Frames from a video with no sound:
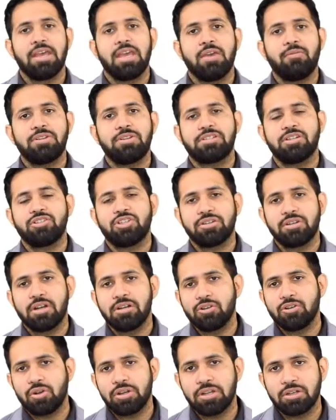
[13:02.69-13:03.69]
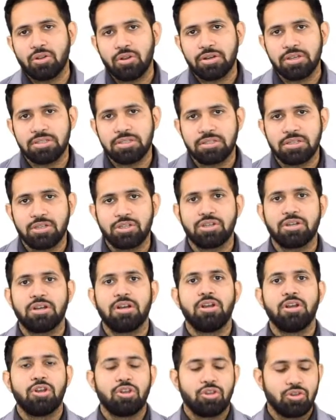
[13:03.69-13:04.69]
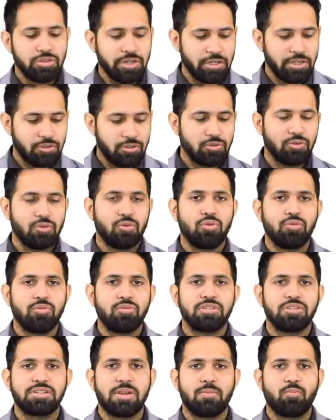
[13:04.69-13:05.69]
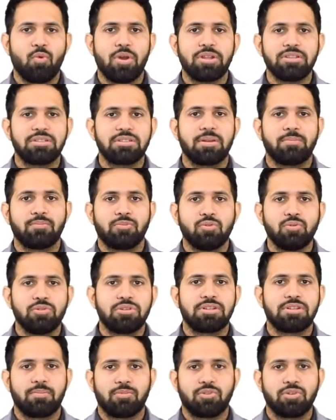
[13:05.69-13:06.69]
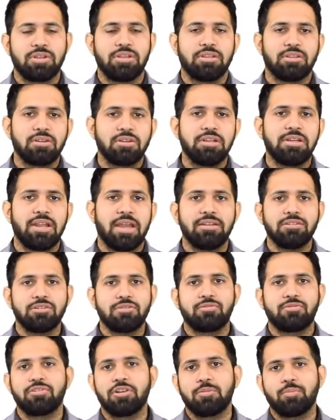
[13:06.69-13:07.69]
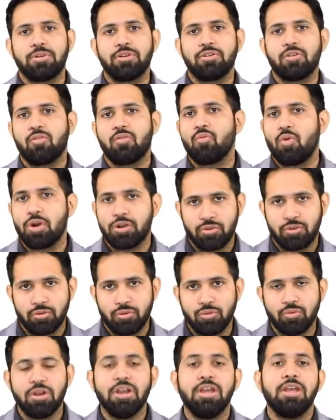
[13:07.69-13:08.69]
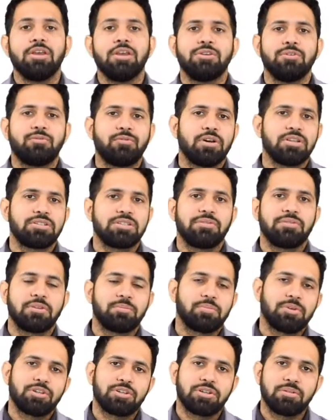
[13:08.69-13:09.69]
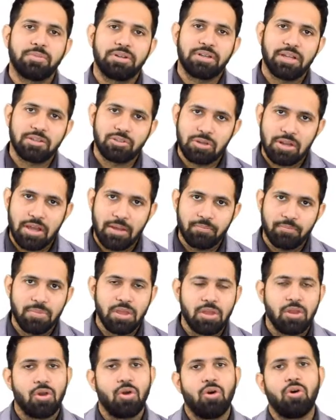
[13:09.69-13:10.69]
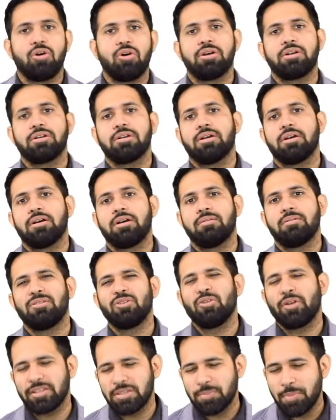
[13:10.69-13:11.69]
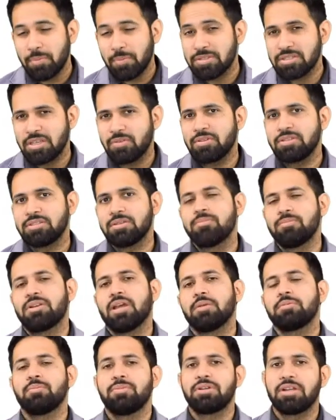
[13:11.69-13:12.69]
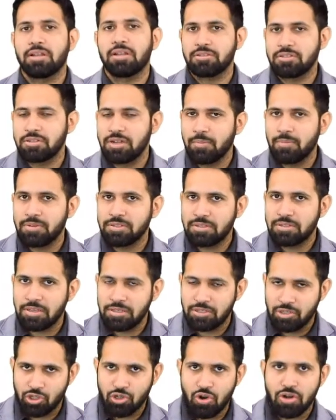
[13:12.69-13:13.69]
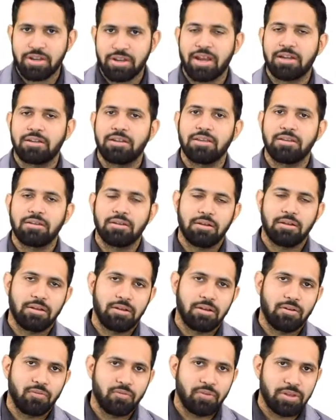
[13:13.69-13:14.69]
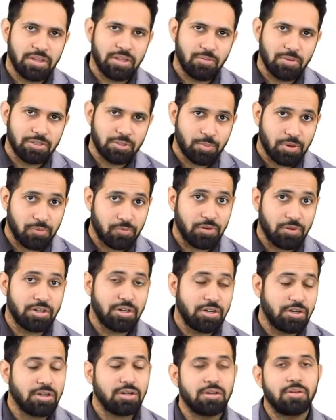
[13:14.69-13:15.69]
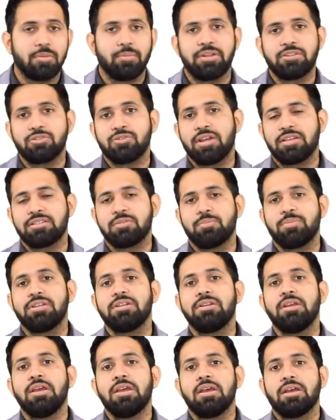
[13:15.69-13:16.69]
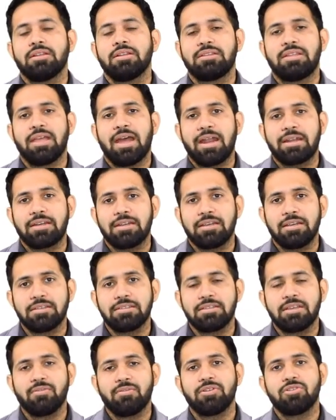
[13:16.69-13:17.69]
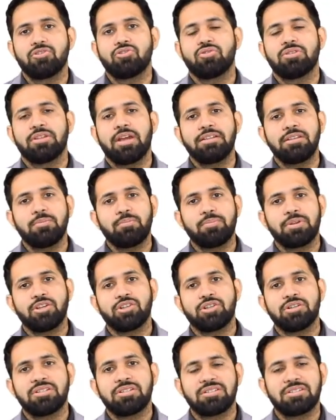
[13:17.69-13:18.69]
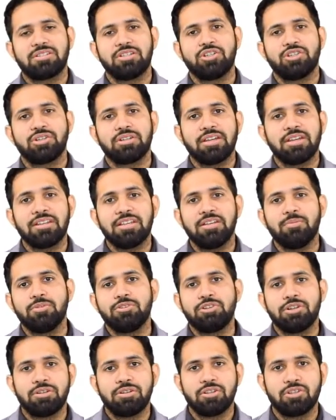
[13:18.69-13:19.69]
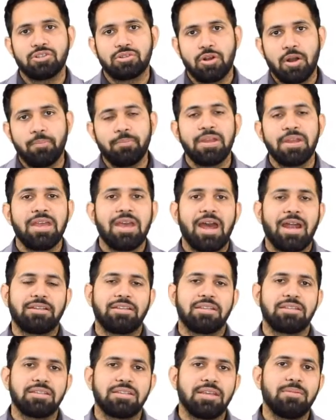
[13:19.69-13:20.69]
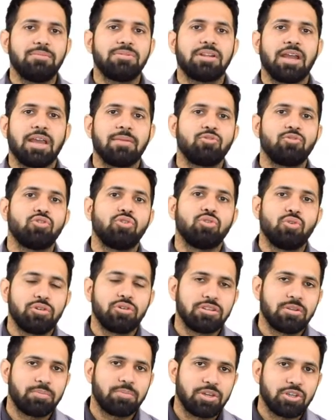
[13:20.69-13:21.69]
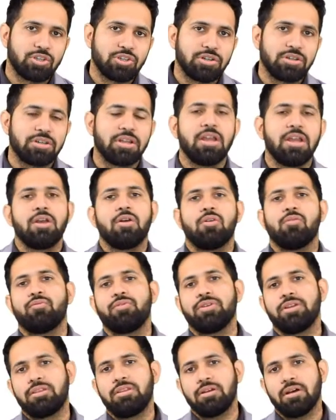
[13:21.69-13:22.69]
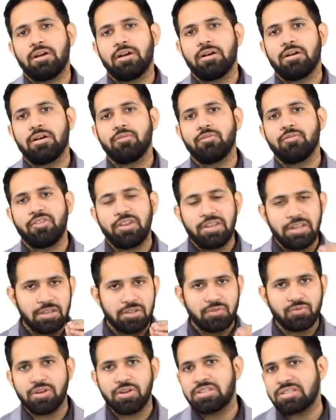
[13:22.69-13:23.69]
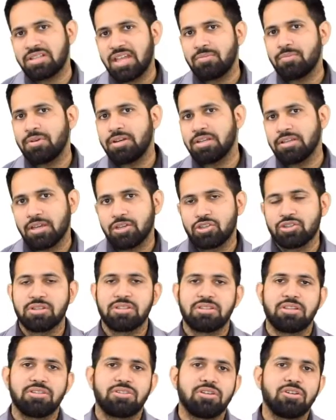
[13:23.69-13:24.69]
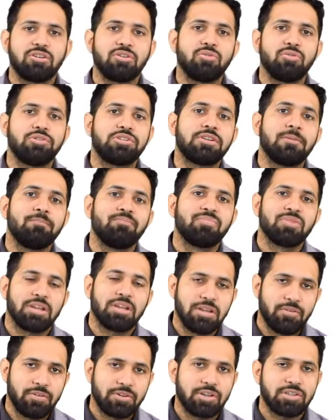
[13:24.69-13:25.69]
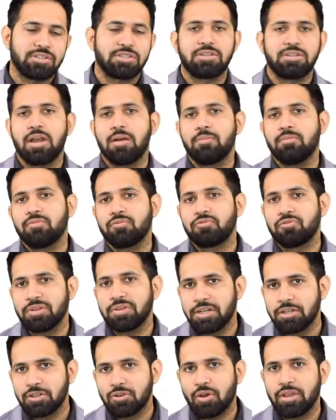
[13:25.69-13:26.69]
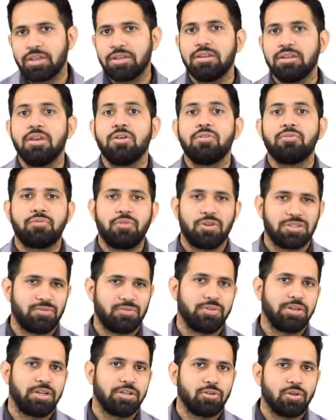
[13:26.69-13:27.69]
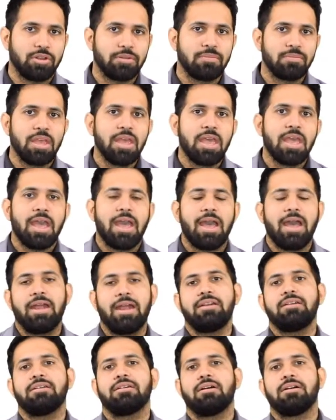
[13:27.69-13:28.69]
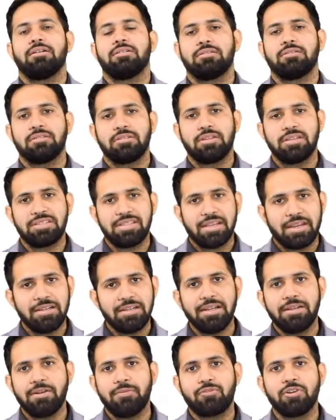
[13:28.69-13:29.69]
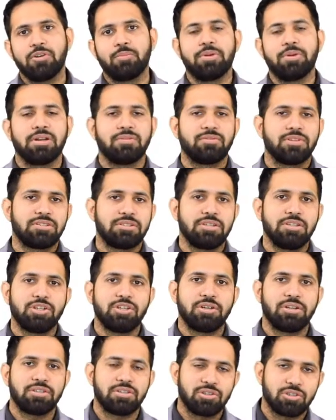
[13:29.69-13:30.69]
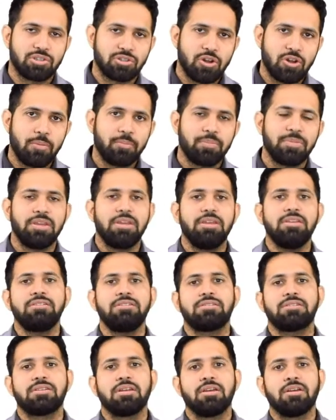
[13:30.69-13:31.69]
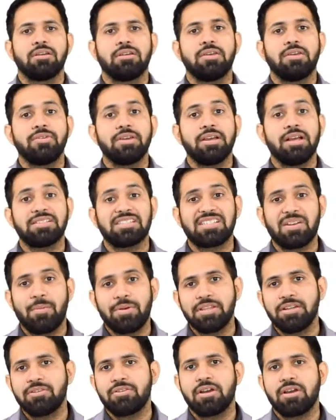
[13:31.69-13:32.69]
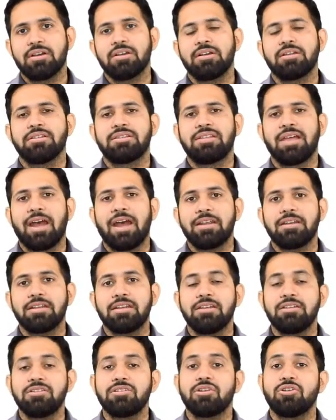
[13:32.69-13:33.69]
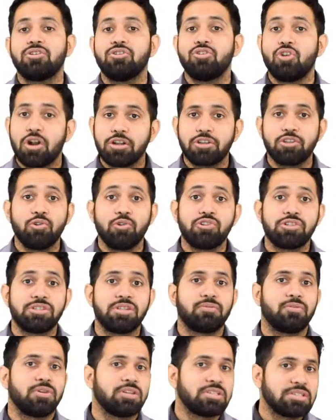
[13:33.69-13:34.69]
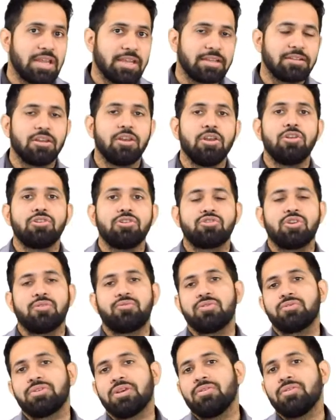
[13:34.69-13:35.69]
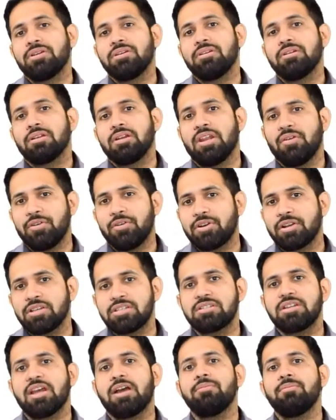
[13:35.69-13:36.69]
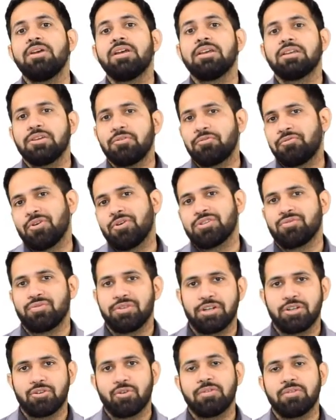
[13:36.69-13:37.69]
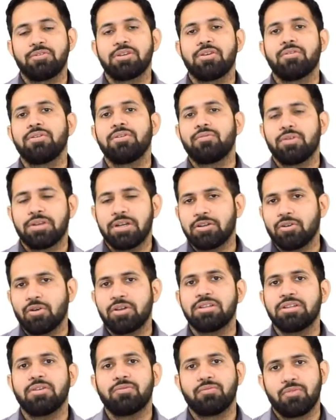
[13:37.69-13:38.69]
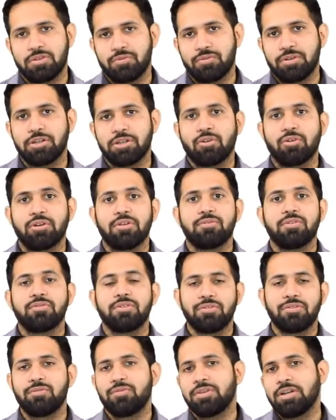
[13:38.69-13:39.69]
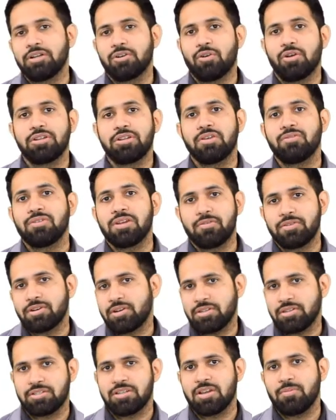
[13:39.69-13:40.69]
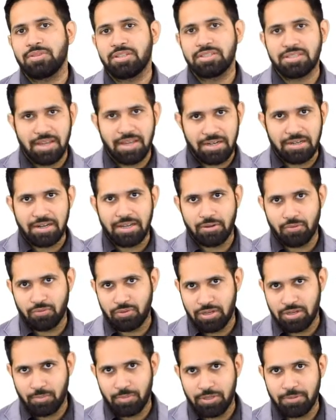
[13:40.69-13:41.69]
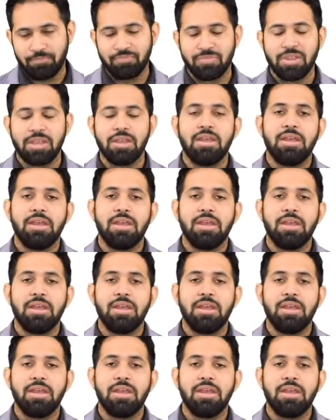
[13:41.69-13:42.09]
If it's a general tonic-clonic seizure, you need to know step 1, step 2, step 3, 3 lines of treatment of what to do. You first give the patient midazolam or lorazepam is given sometimes. Midazolam is a short-acting, very much preferred drug, benzodiazepine, that is given so that the patient's seizure can immediately stop. At the same time, you load the patient with various first-line medications. This includes levetiracetam, phenytoin, fosphenytoin. And the second line of treatment, if the seizure doesn't stop, is giving some other drug that is not used in the first line. So if you've given levetiracetam, give fosphenytoin. If you've given phenytoin, give fosphenytoin. If you've given phenytoin, give levetiracetam in the second line of therapy.